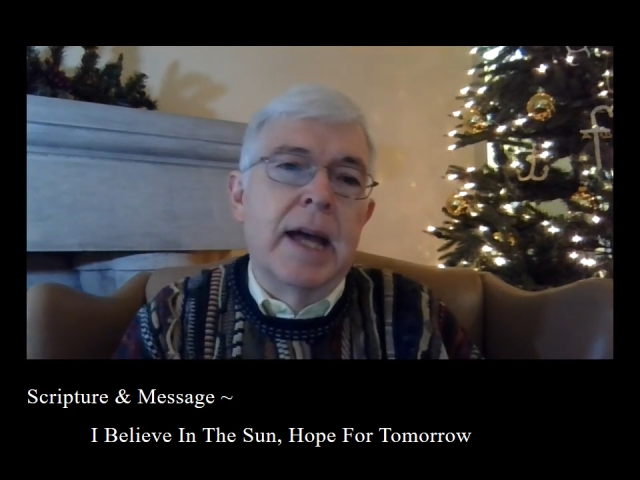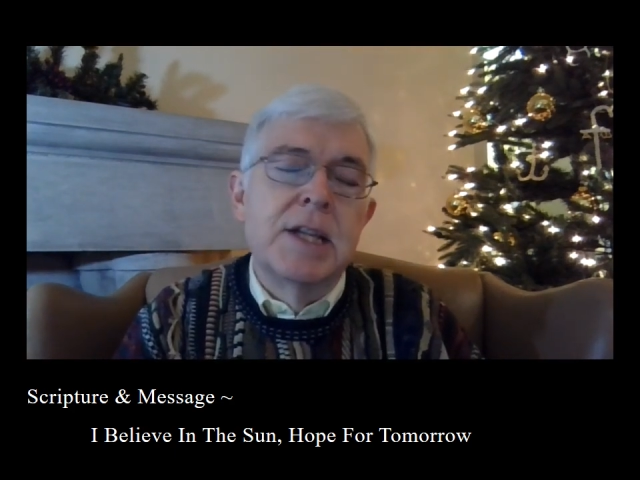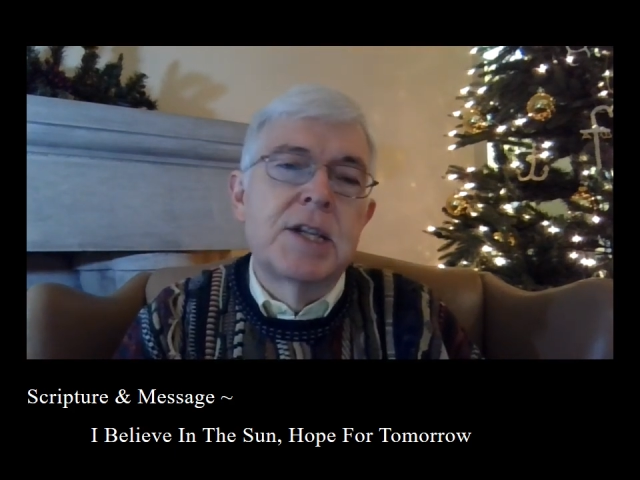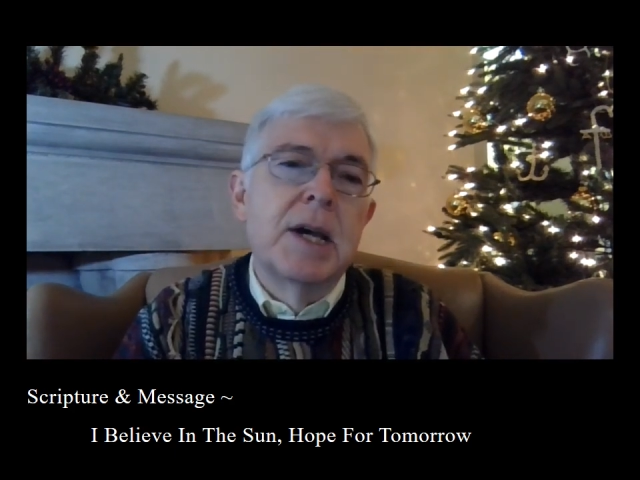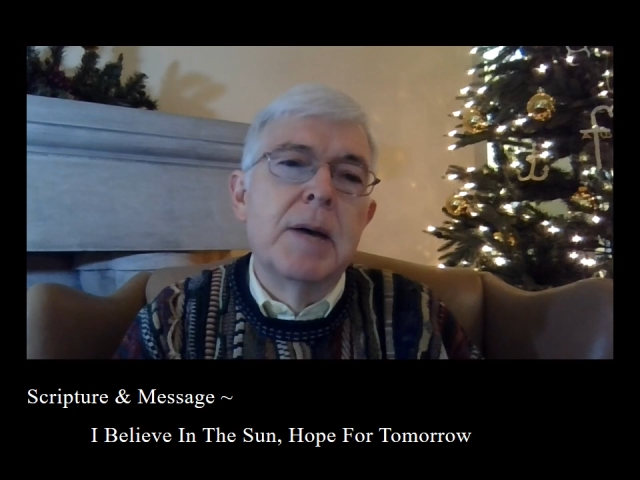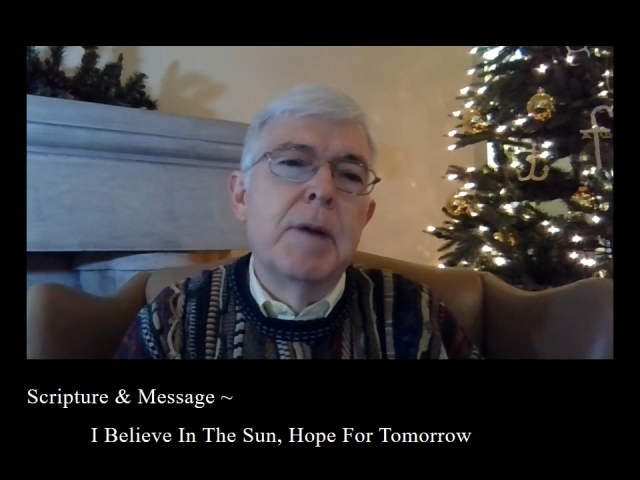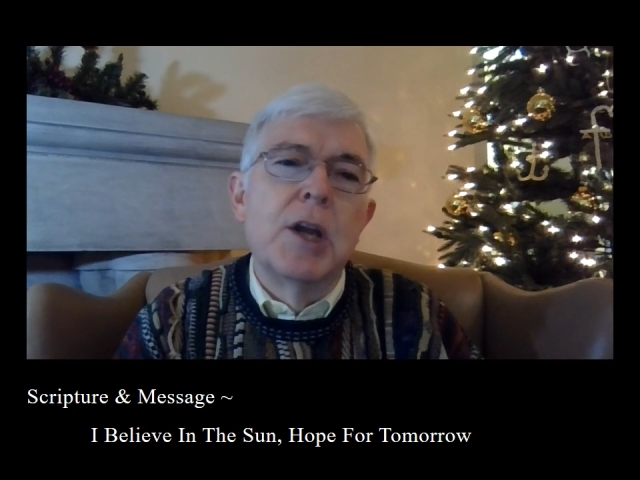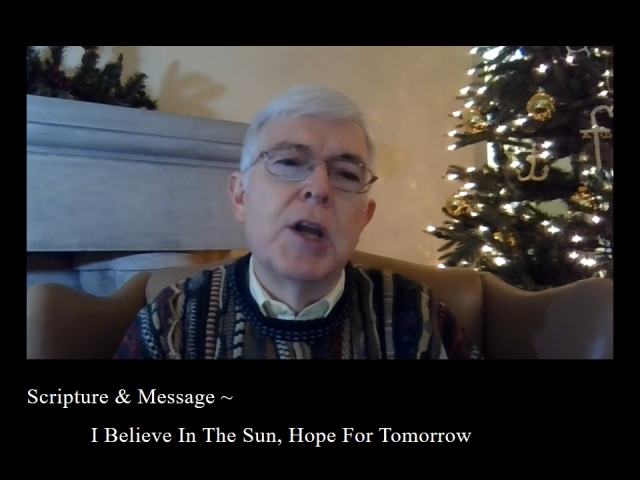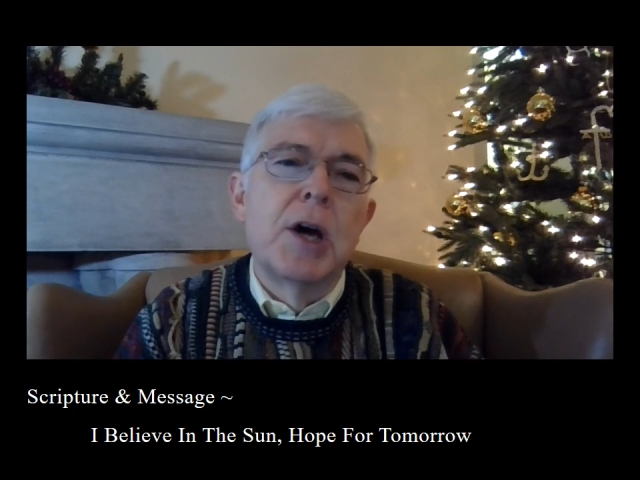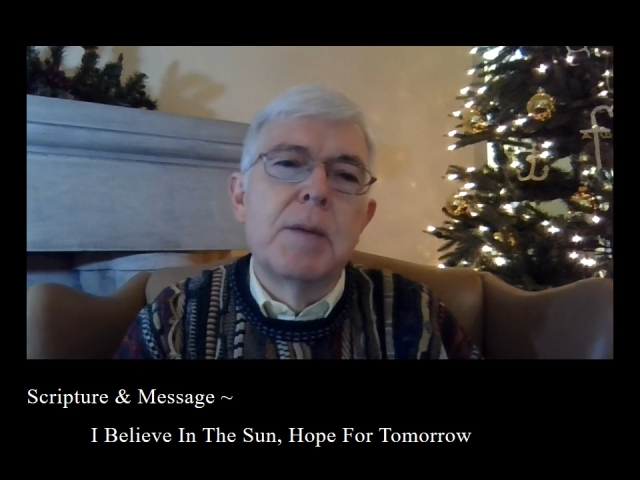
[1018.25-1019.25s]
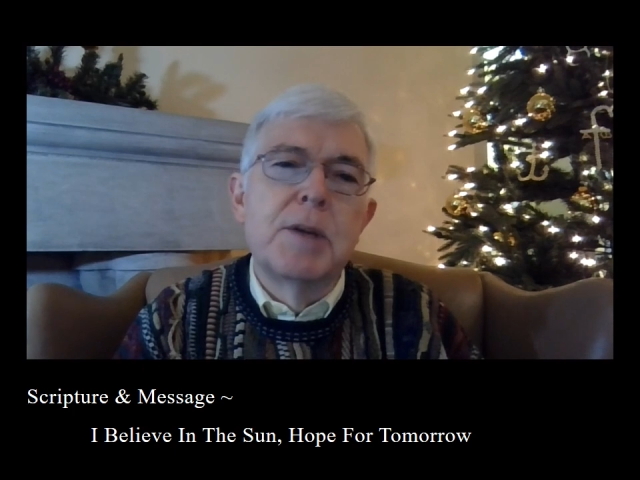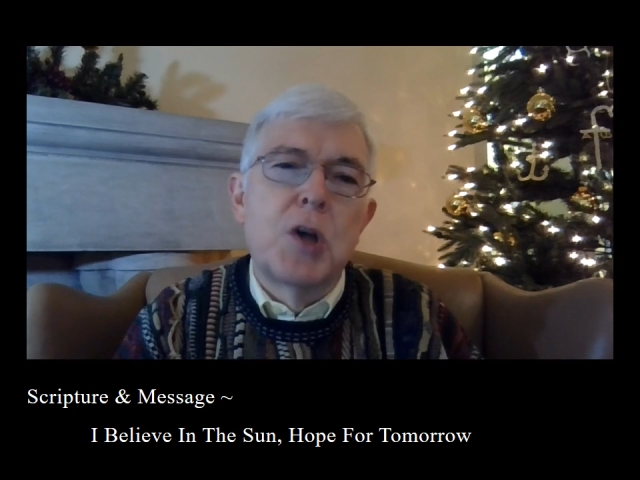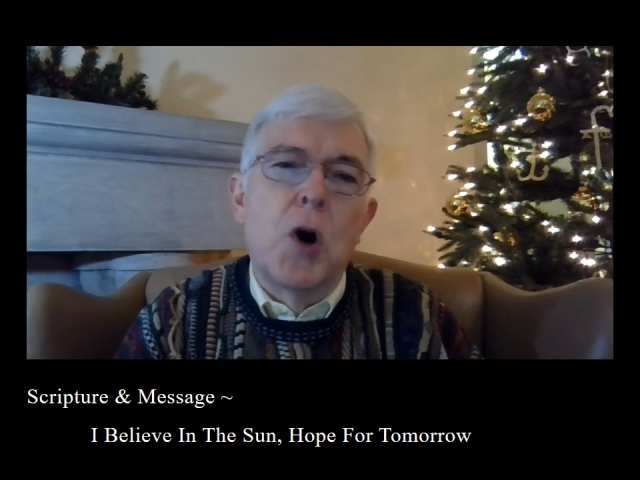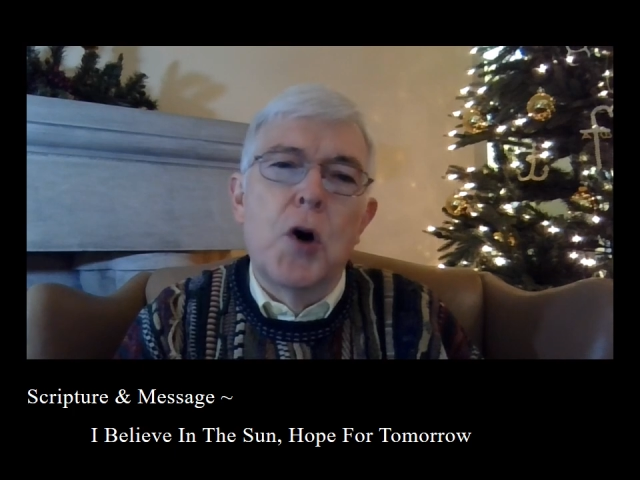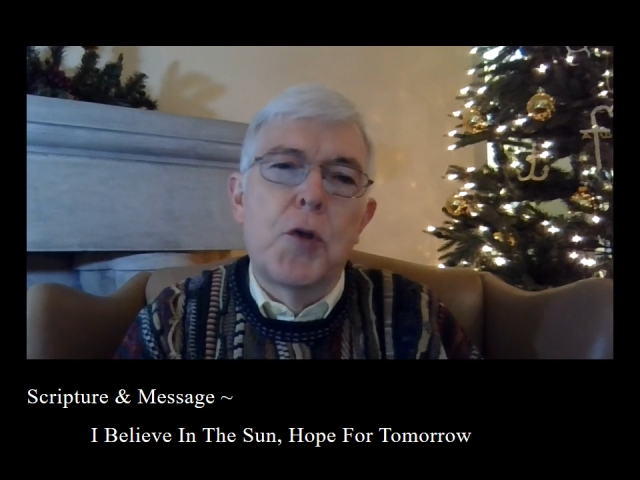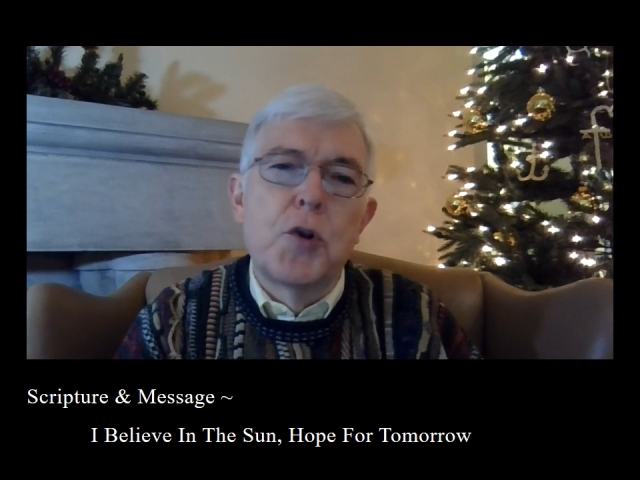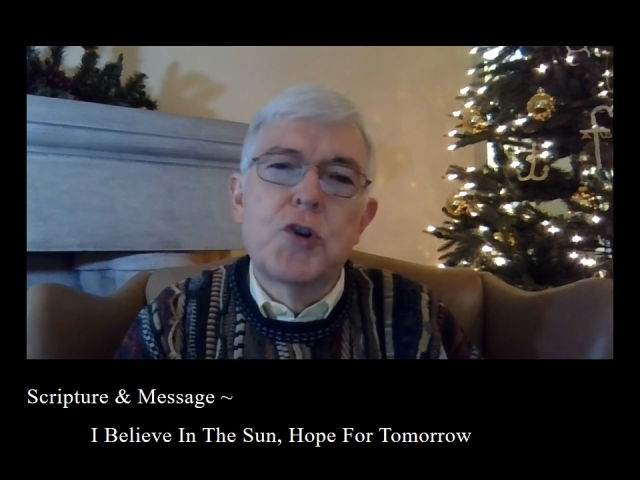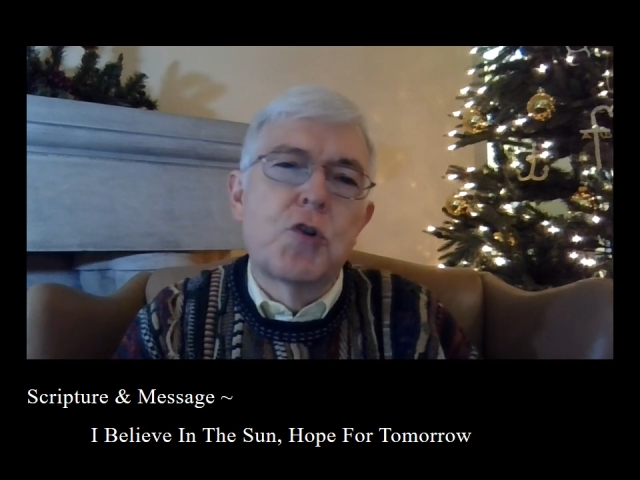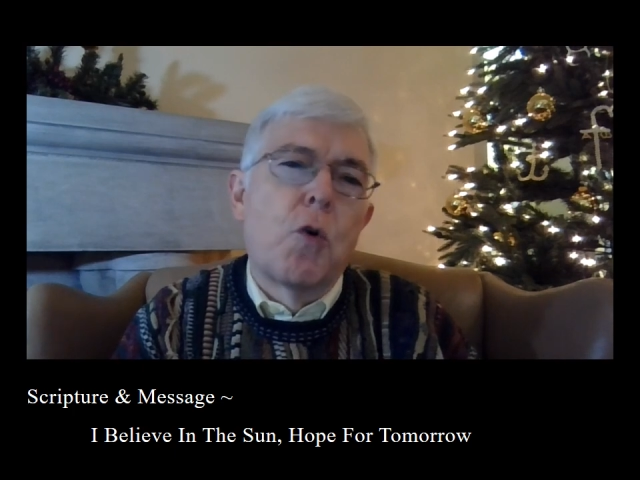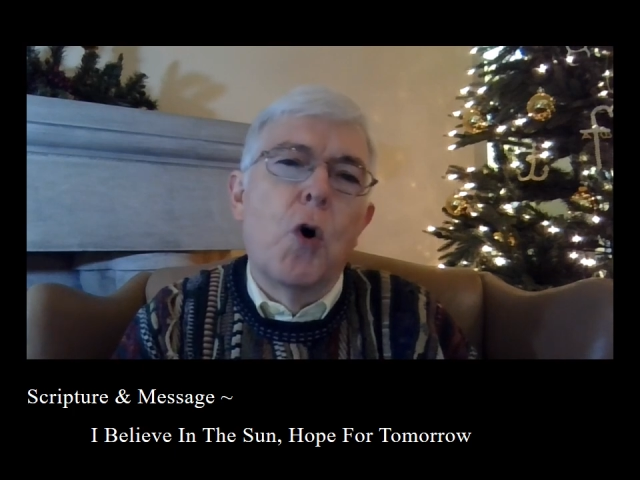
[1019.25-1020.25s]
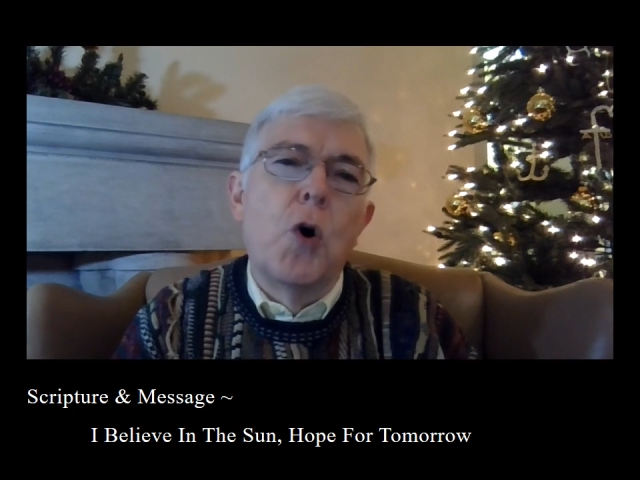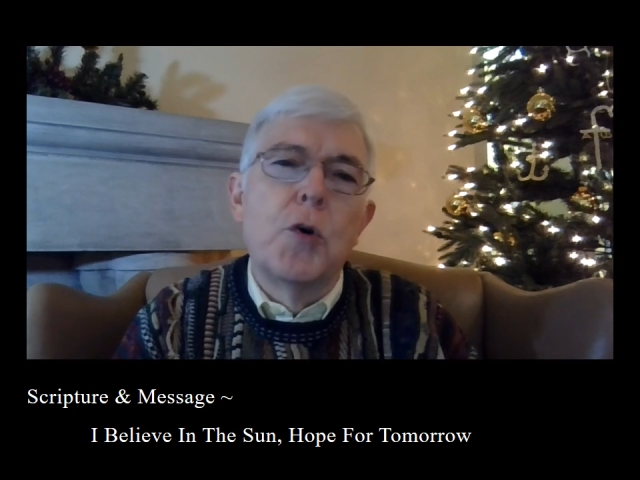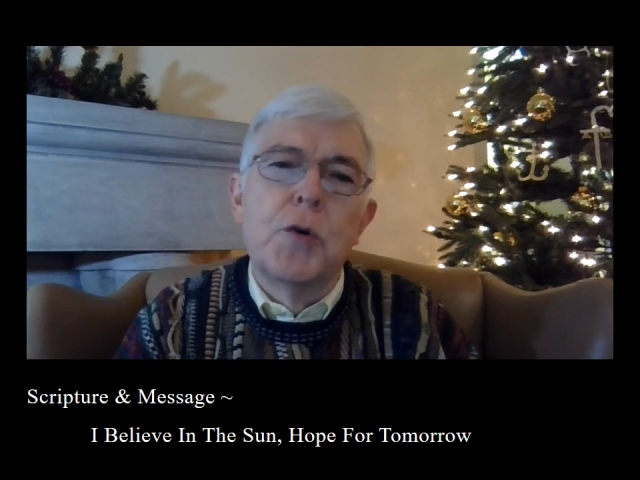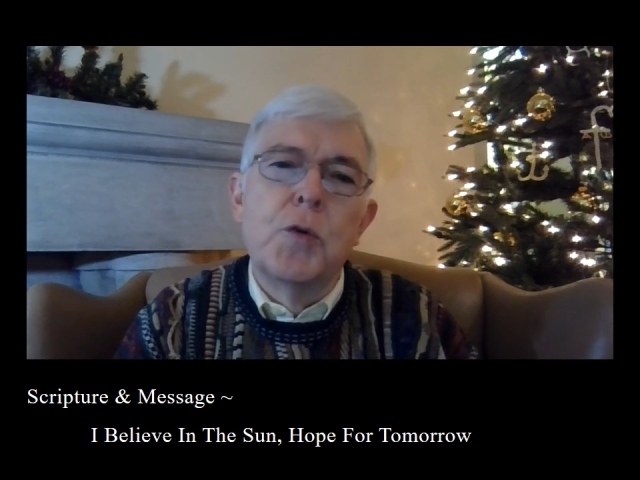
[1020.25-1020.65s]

and some anonymous author scrawled